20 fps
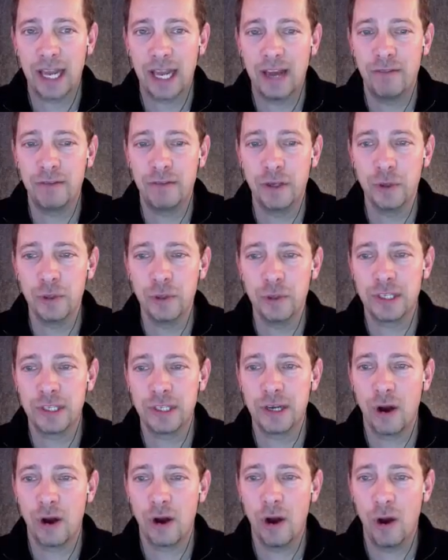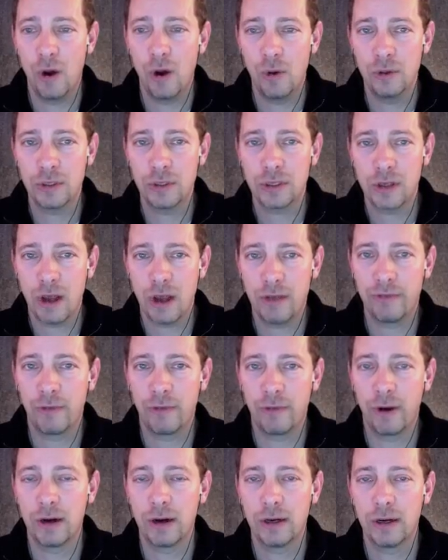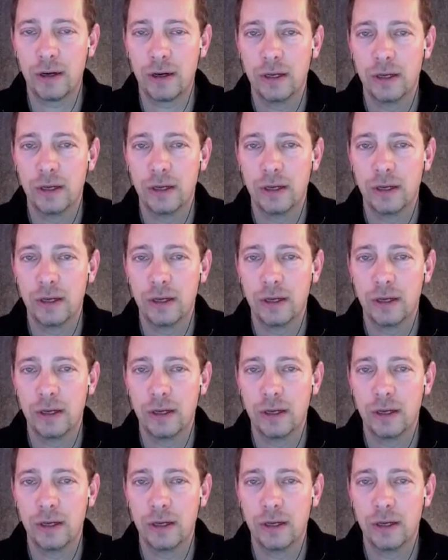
have used their own software